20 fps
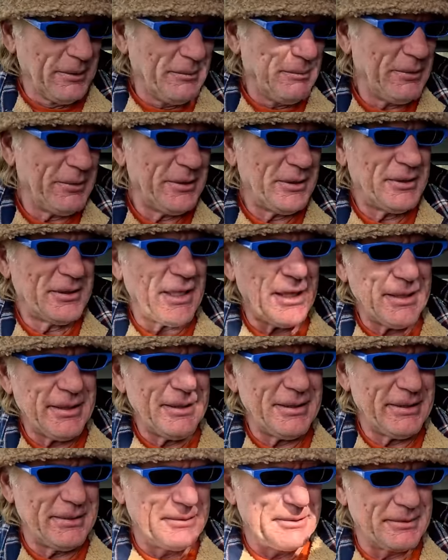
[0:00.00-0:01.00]
what the
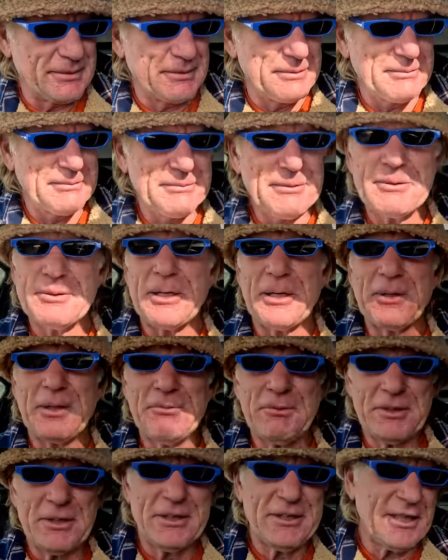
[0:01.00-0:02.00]
date is. I don't
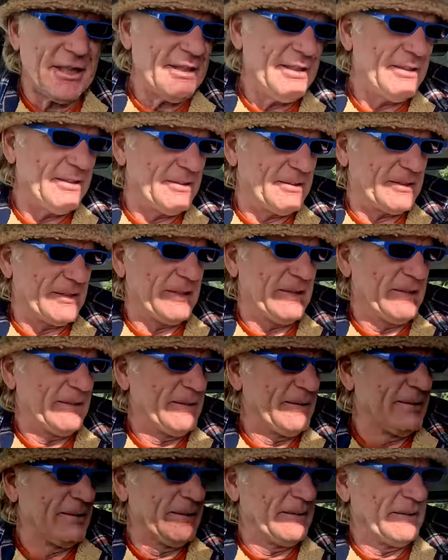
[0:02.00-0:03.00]
know what the date is.
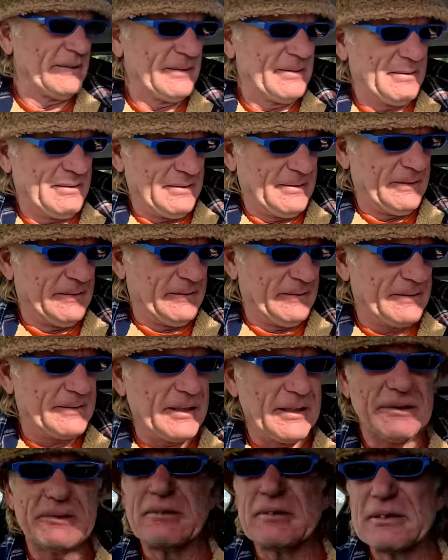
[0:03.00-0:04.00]

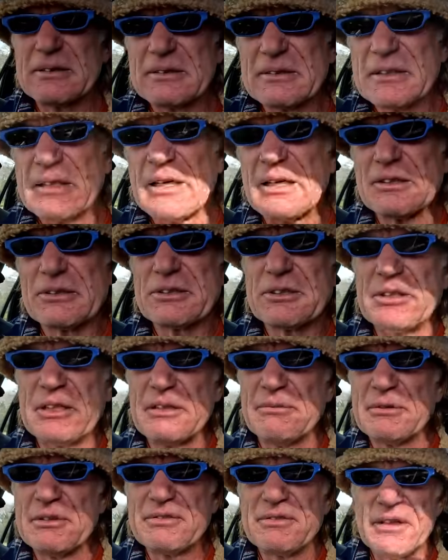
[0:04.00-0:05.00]
Don't. Can't see
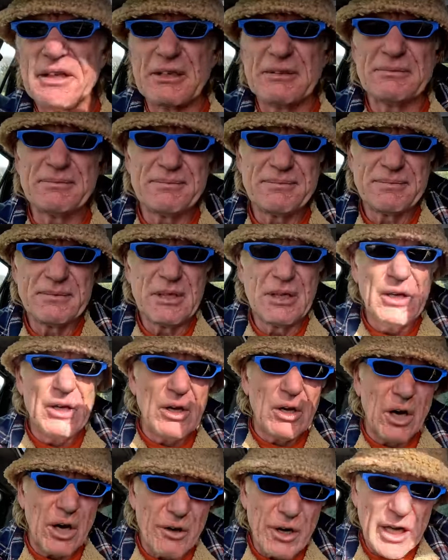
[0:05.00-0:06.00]
it on the
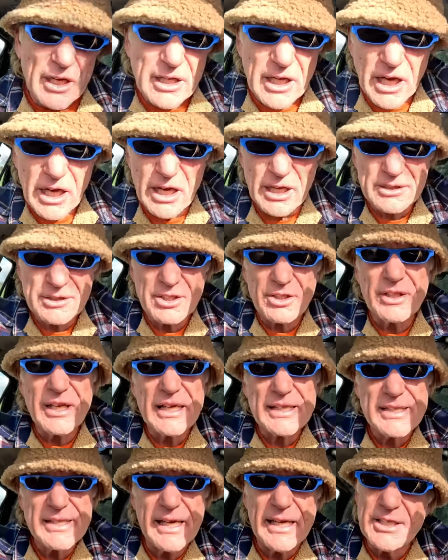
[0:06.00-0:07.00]
phone. All right, guys, so
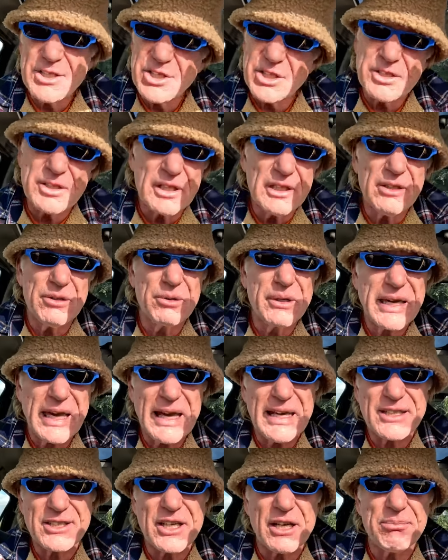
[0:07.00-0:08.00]
that's it. It's just a little
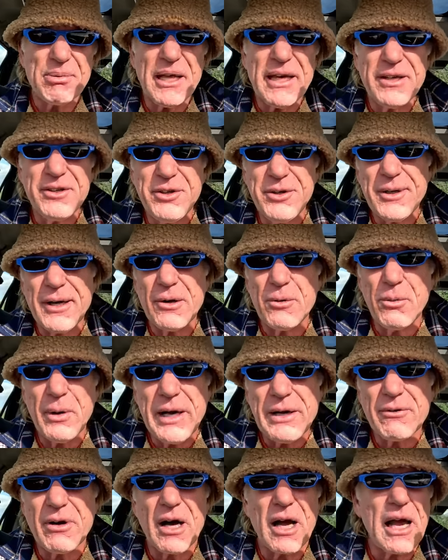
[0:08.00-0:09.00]
catch-up letting you know
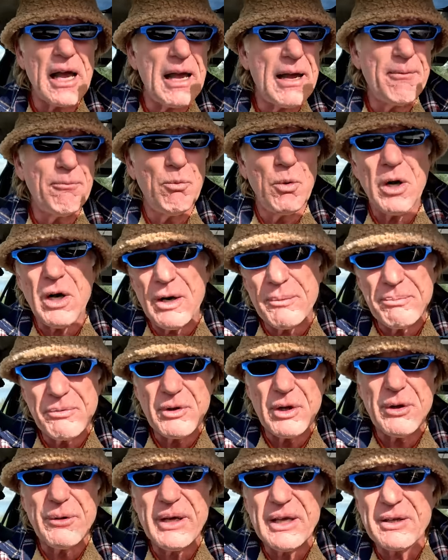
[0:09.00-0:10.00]
where I am, what I'm
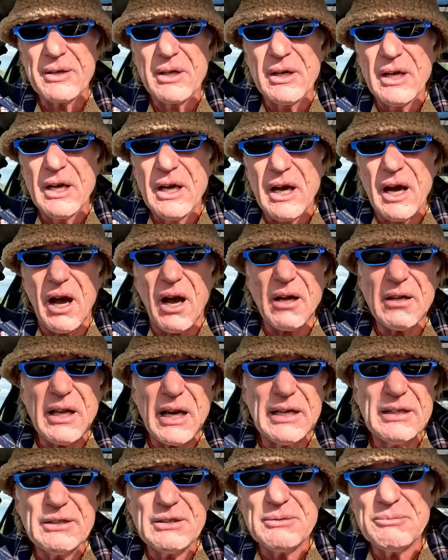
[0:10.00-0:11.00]
doing,
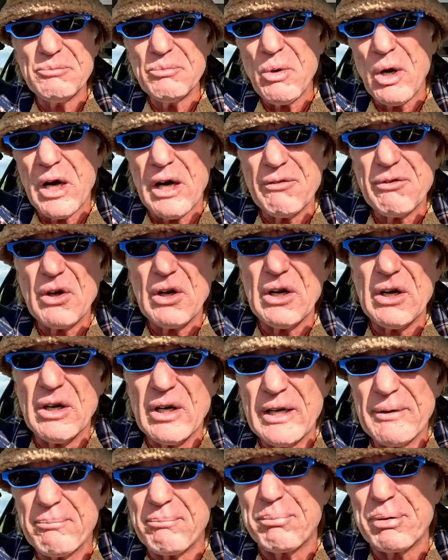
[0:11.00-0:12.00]
and what I've
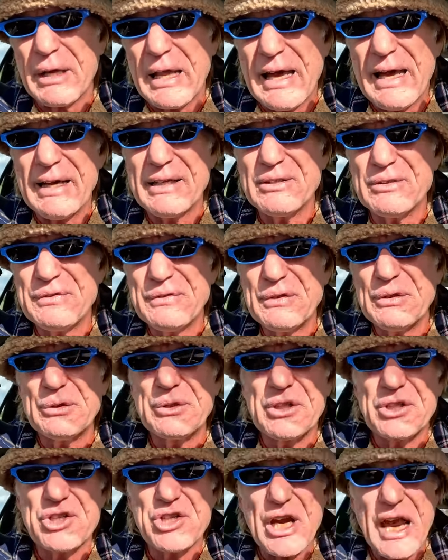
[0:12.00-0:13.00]
got planned for
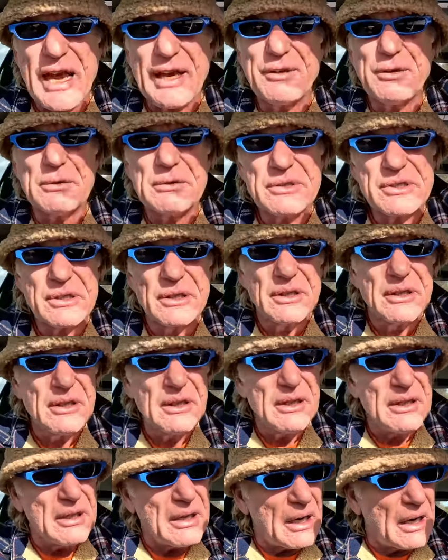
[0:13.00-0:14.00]
the channels
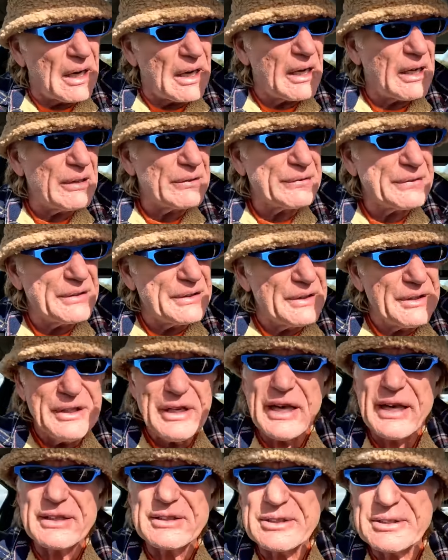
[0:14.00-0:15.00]
uh, for the
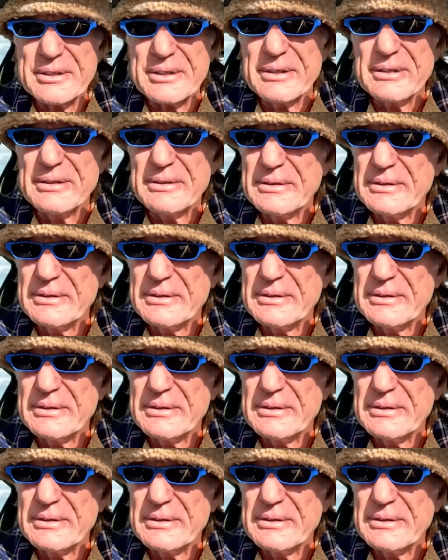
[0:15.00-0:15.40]
next